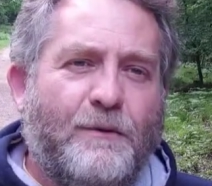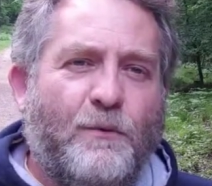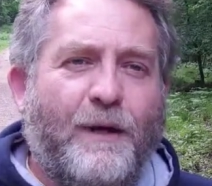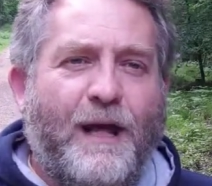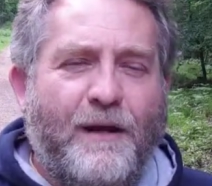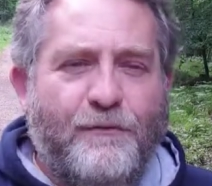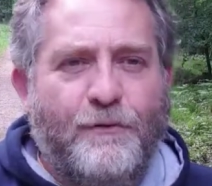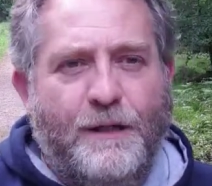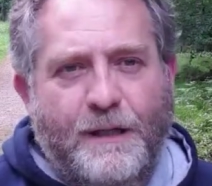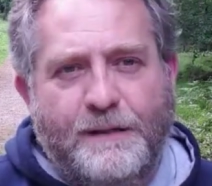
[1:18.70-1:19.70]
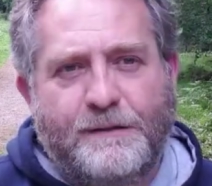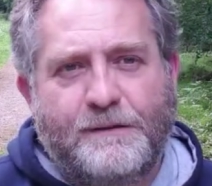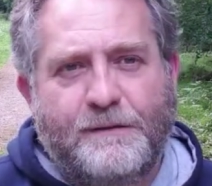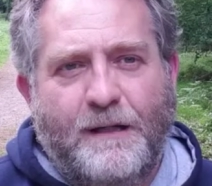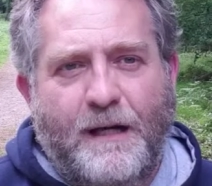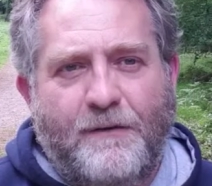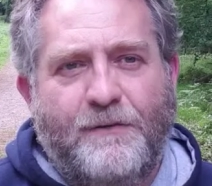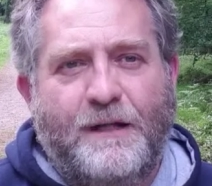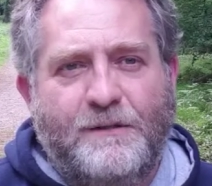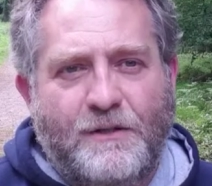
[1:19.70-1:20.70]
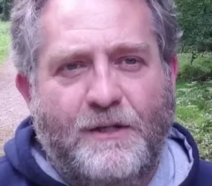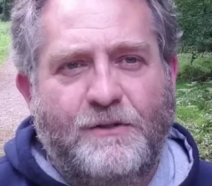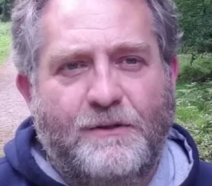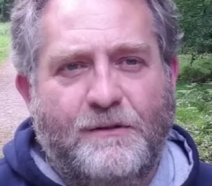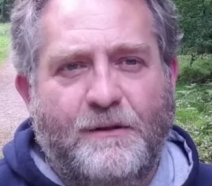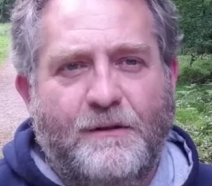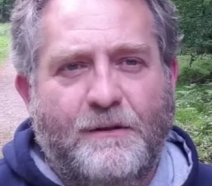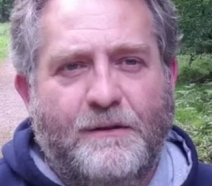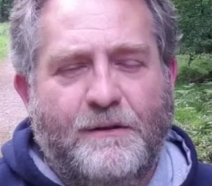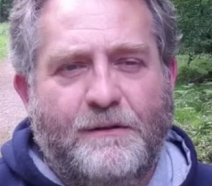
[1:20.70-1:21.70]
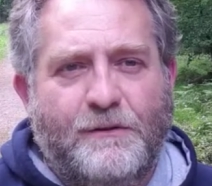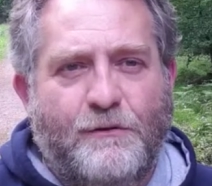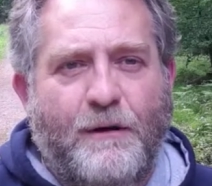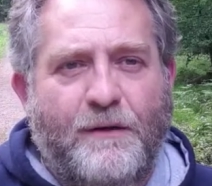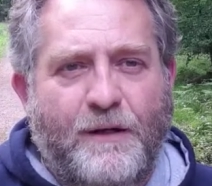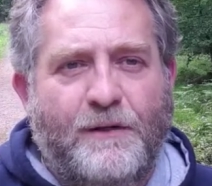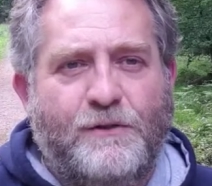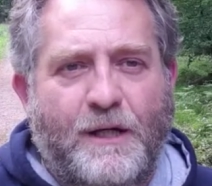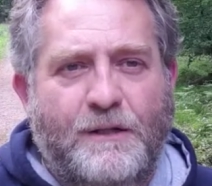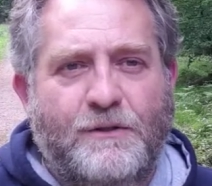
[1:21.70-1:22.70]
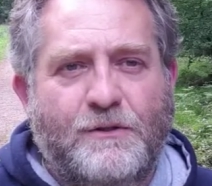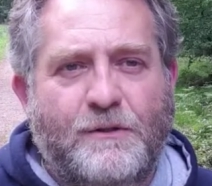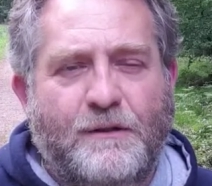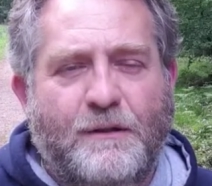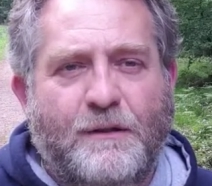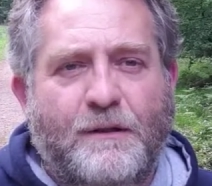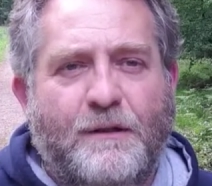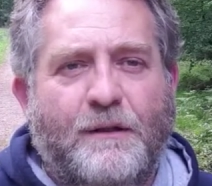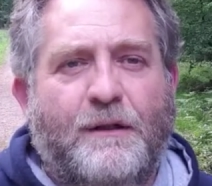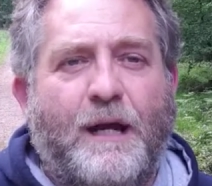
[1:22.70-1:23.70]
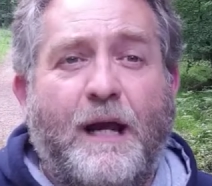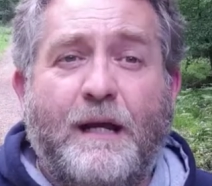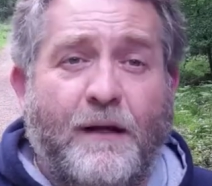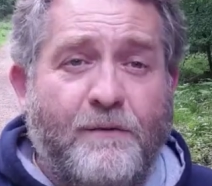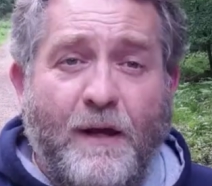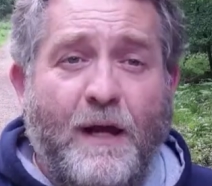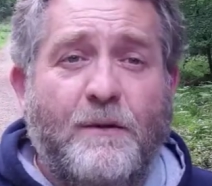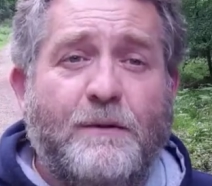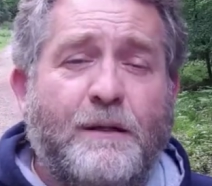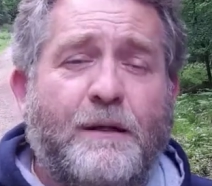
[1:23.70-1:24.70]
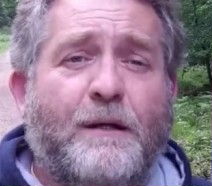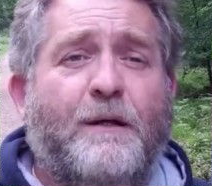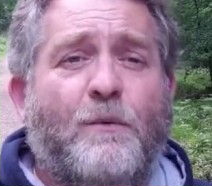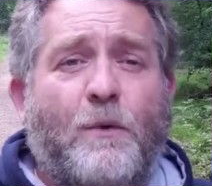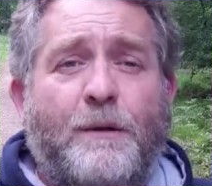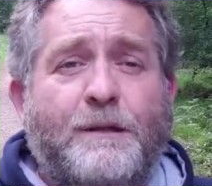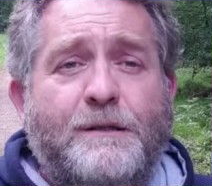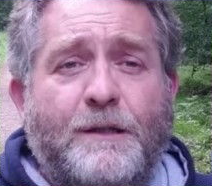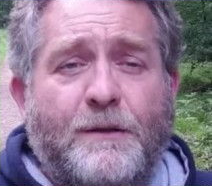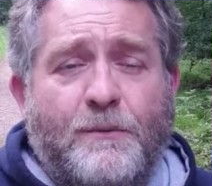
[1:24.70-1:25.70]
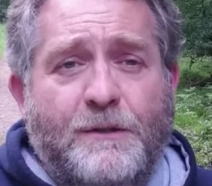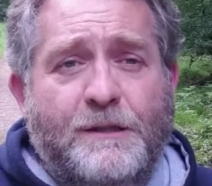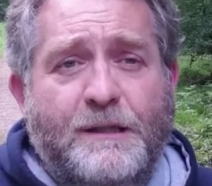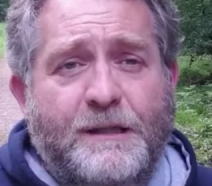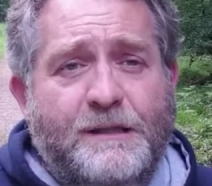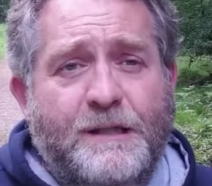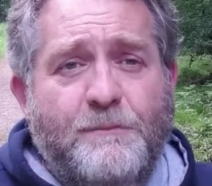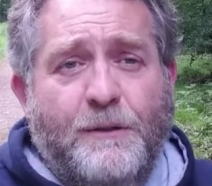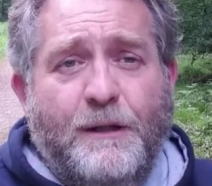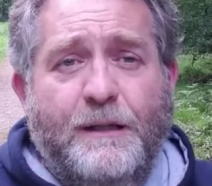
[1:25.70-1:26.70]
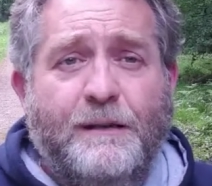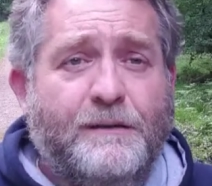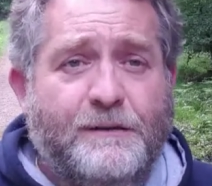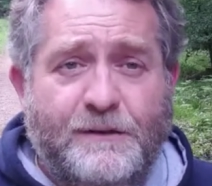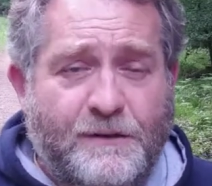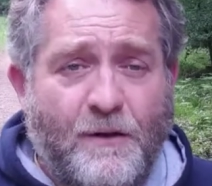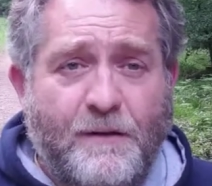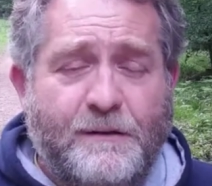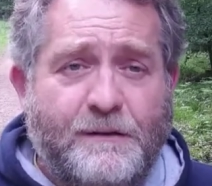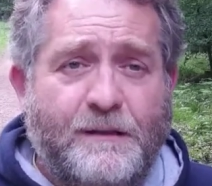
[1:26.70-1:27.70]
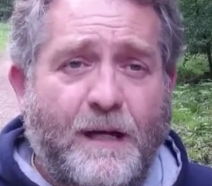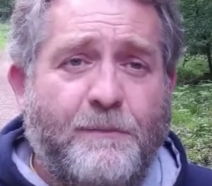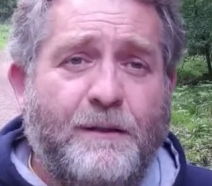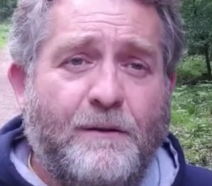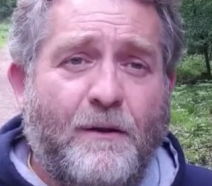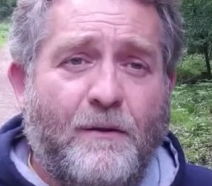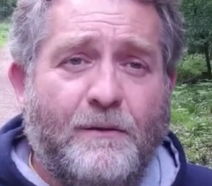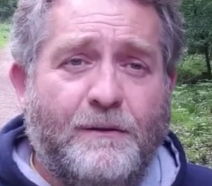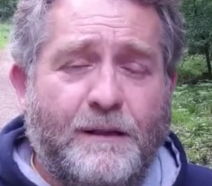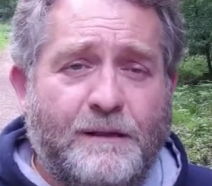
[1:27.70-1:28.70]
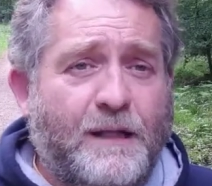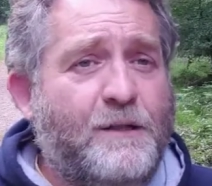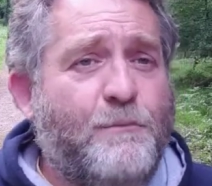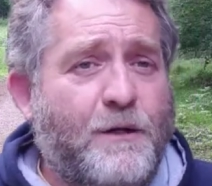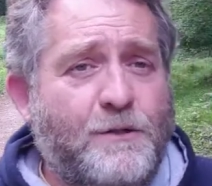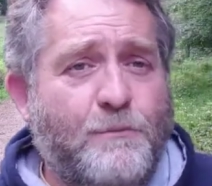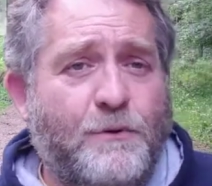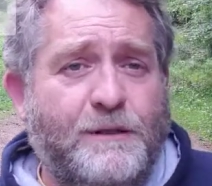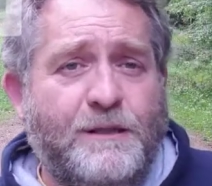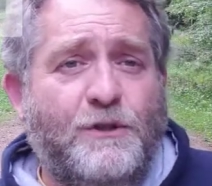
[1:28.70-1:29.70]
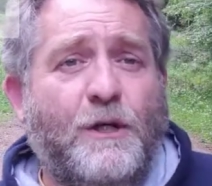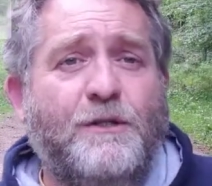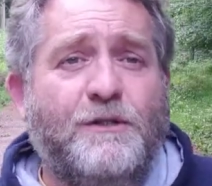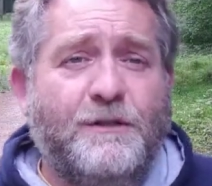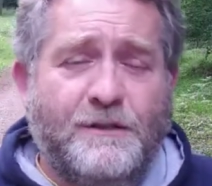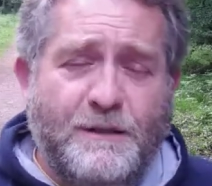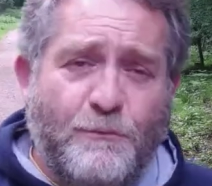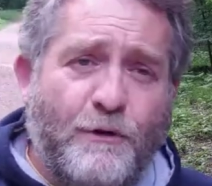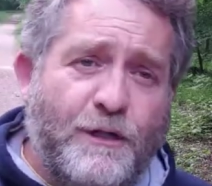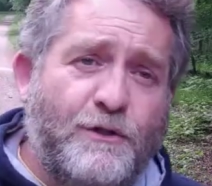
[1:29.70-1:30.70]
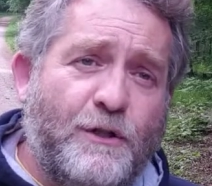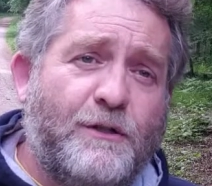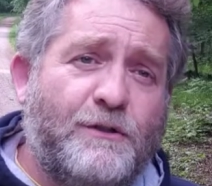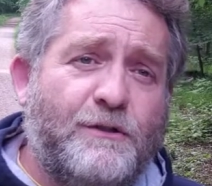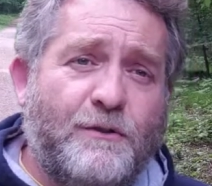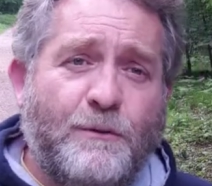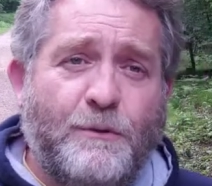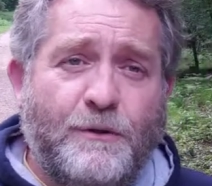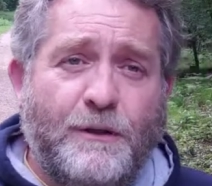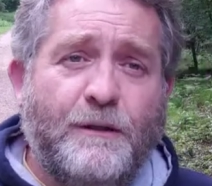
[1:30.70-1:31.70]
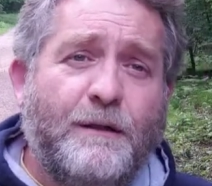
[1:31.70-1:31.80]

whatever it is. Have that intention to create that change. Okay, and now what we're going to do, we're just going to simply start tapping on these acupressure points, these junctions, these meridian junctions on the body.